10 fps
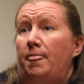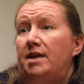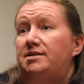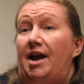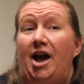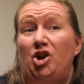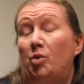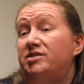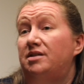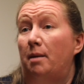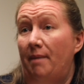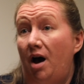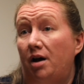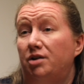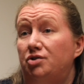and say, I know it's not
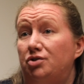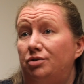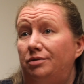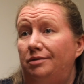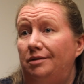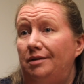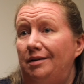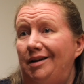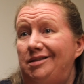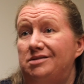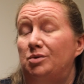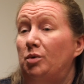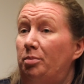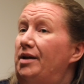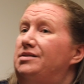much, it doesn't
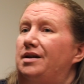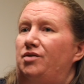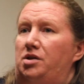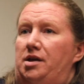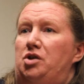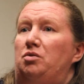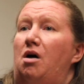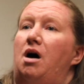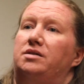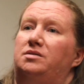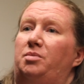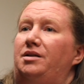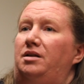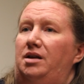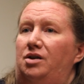replace everything you lost, but
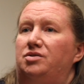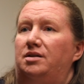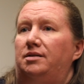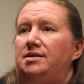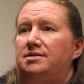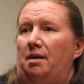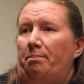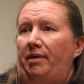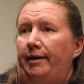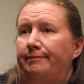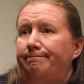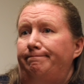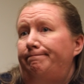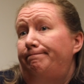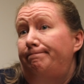here's at least something
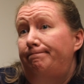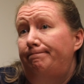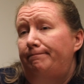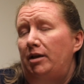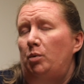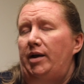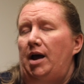that we